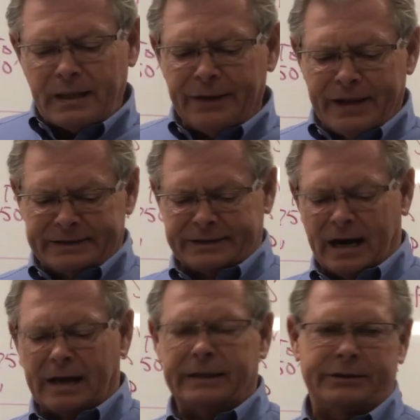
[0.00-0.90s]
That's
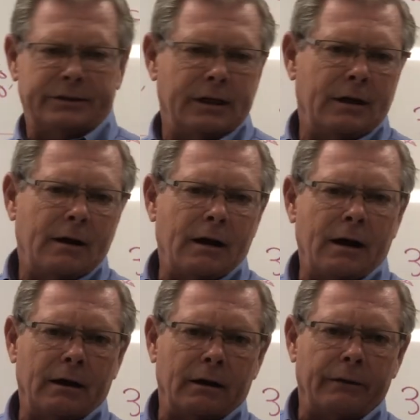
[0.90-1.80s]
got us
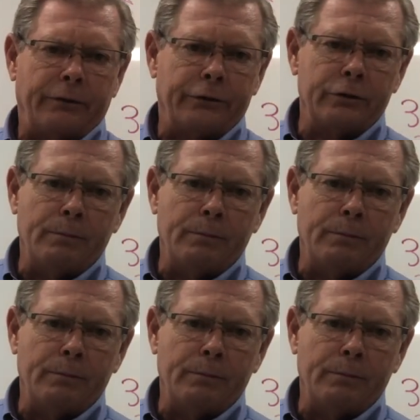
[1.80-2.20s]
through